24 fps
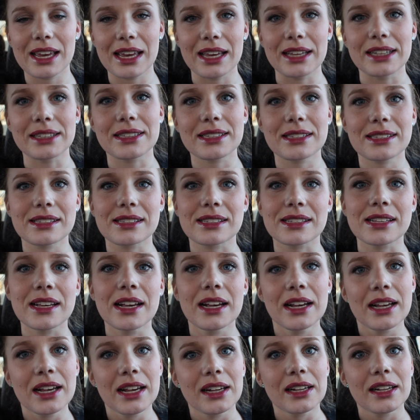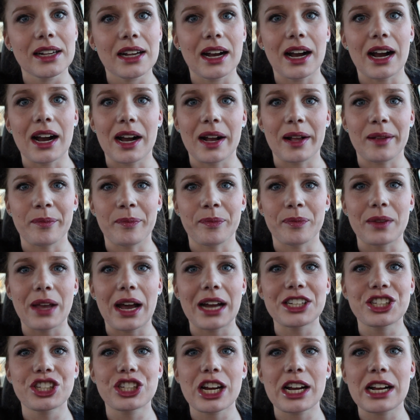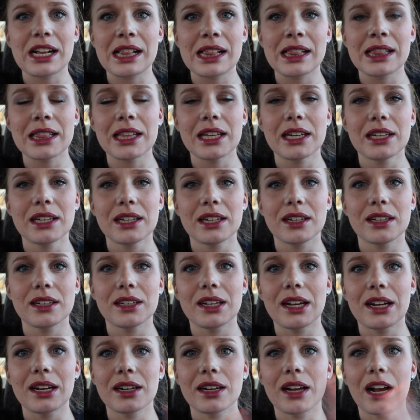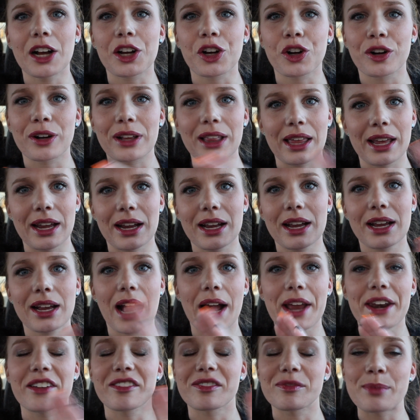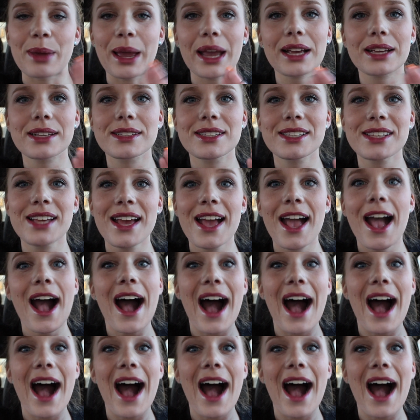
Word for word: It's um, a gel acrylic kind of mix.